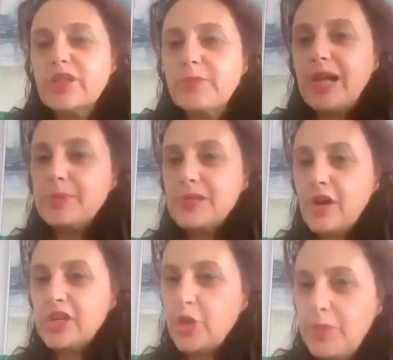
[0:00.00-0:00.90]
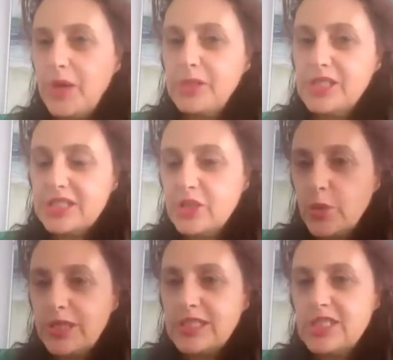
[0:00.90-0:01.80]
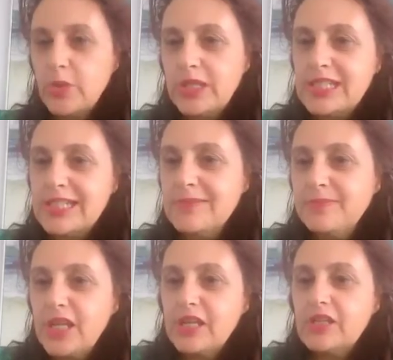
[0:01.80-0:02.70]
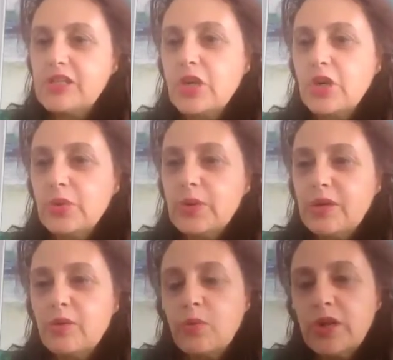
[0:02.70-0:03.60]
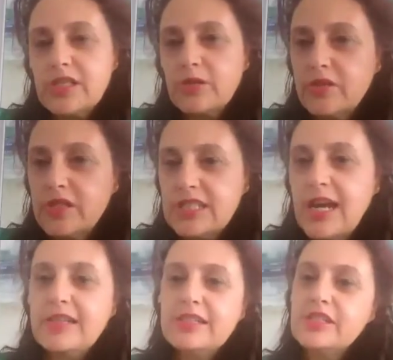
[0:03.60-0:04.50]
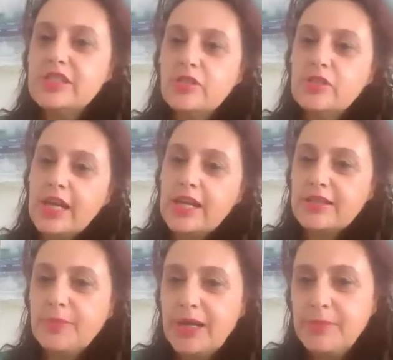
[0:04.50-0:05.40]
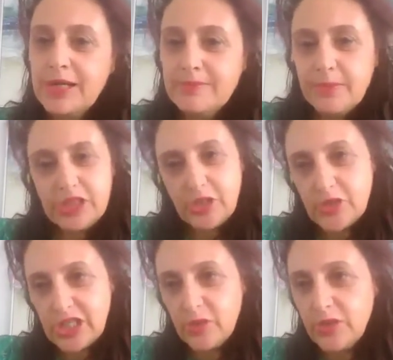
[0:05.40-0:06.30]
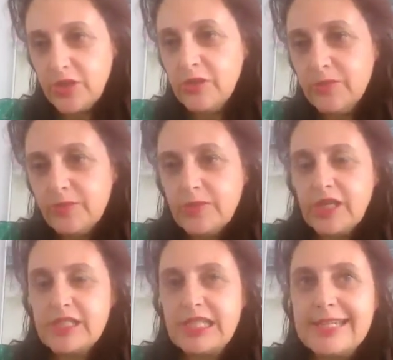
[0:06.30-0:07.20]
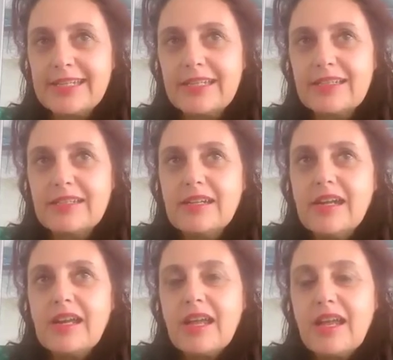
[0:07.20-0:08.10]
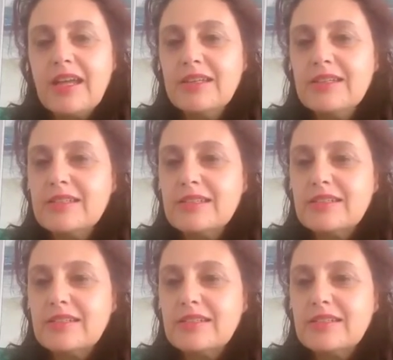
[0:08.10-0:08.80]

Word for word: the paper only got published in 2020. So what's a good start is to take the paper, which I'll share with you as a link, and